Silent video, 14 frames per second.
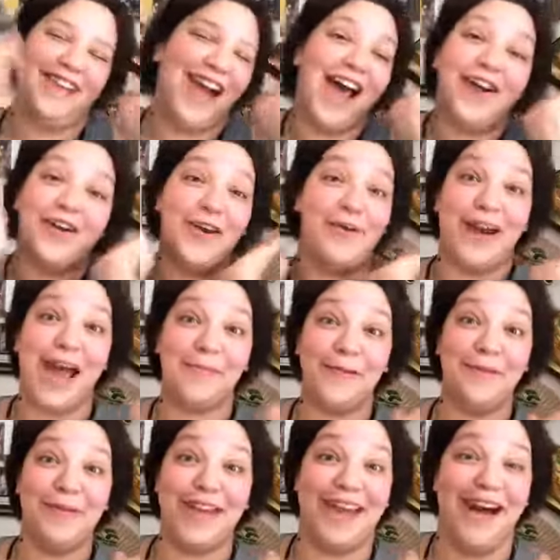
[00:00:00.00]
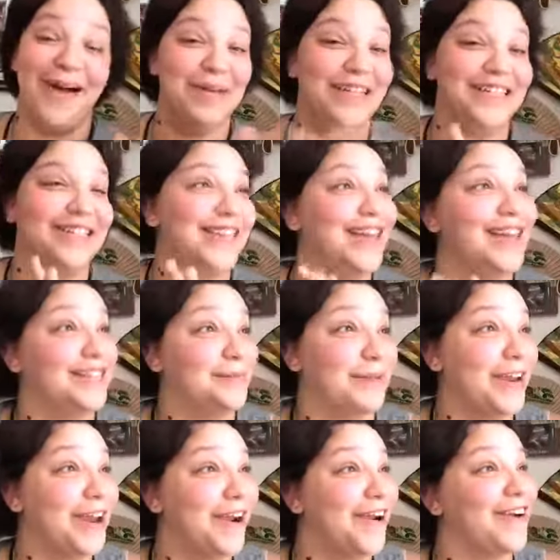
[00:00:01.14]
I don't know what happened to my comments. They
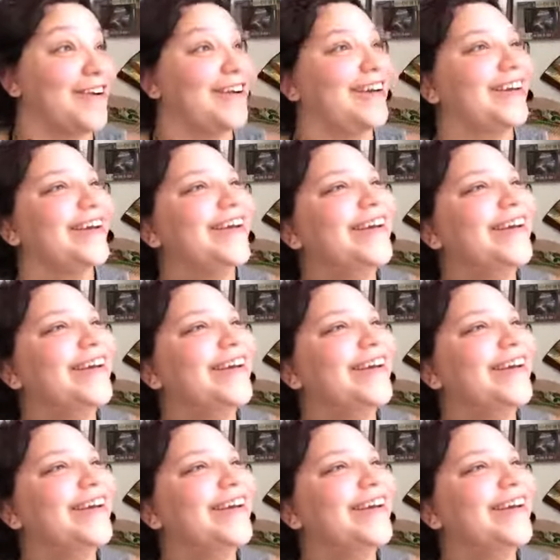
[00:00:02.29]
disappeared.